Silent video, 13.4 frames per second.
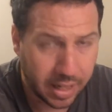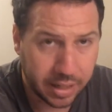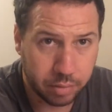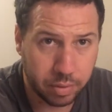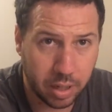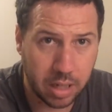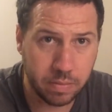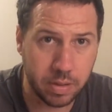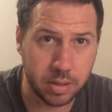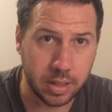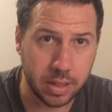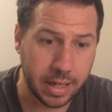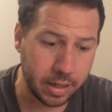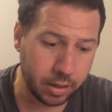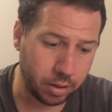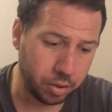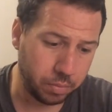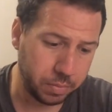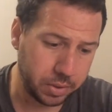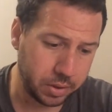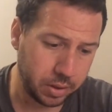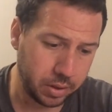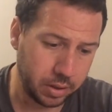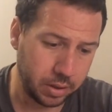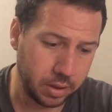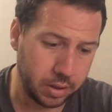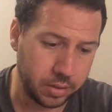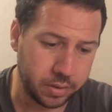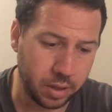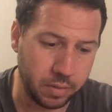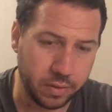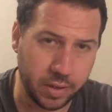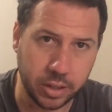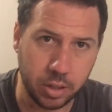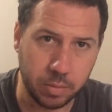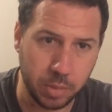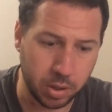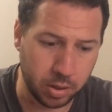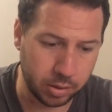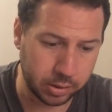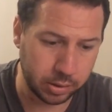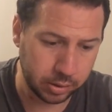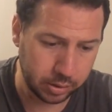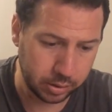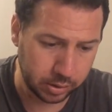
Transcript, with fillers: at the Ravensgate Arms. So thank you, Mark.